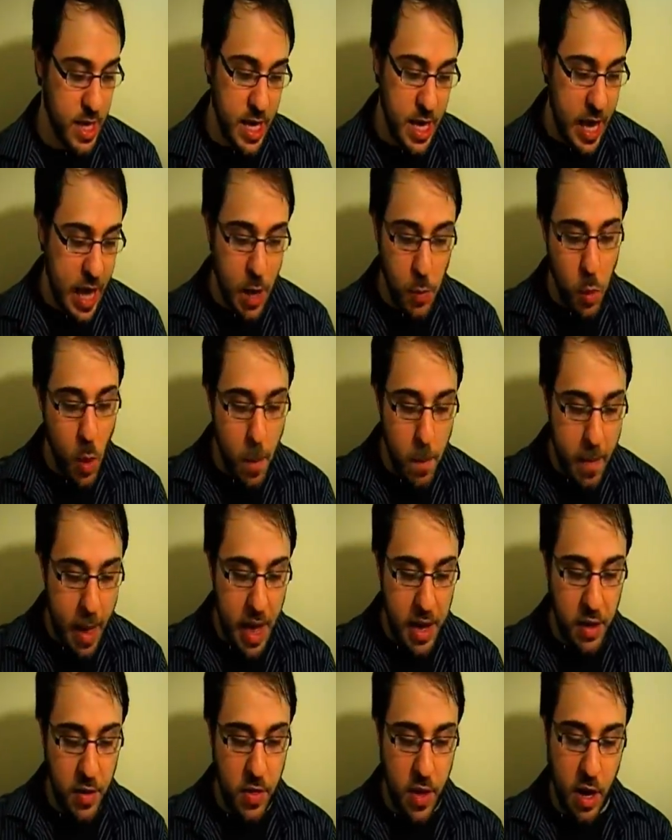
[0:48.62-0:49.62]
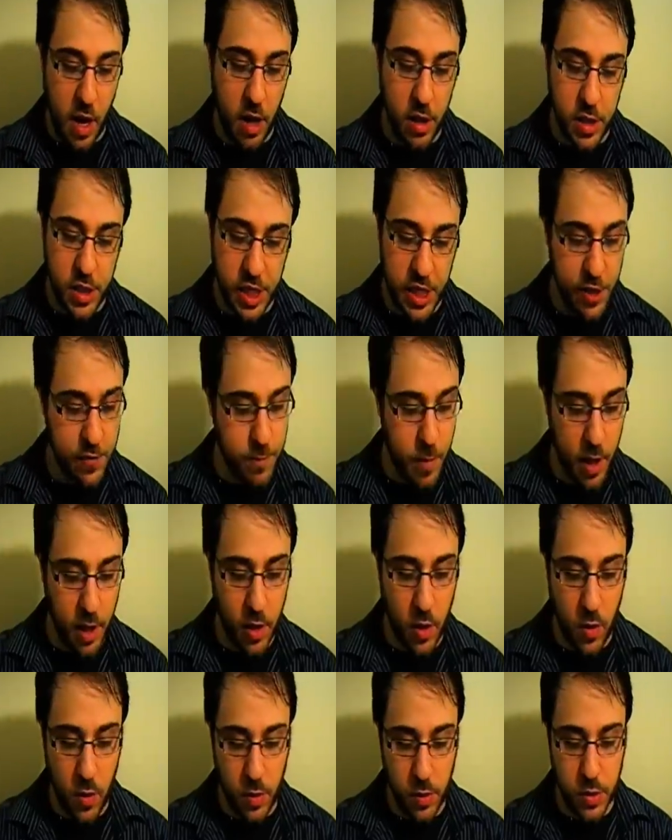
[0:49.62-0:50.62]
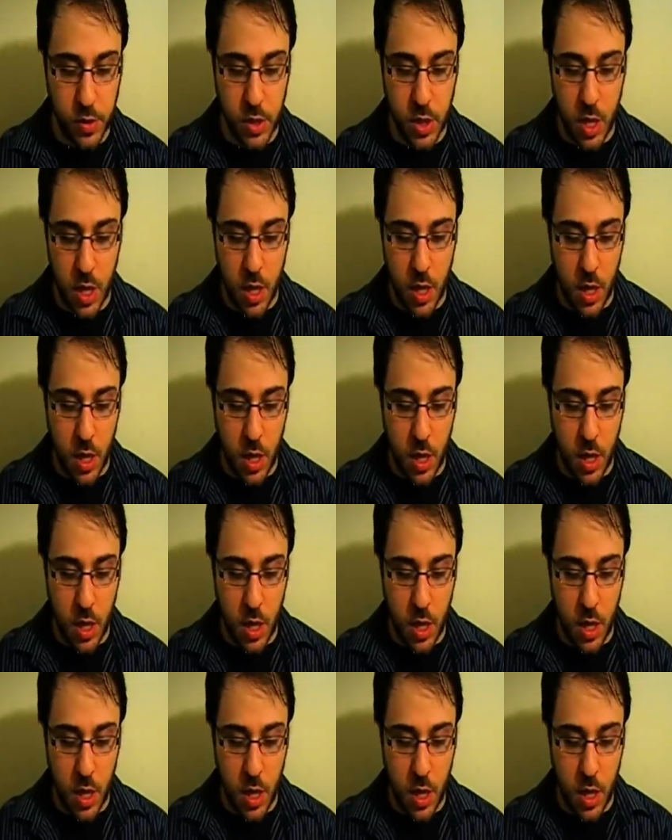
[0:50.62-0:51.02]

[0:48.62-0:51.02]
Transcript: It won't matter that I'll achieve my goals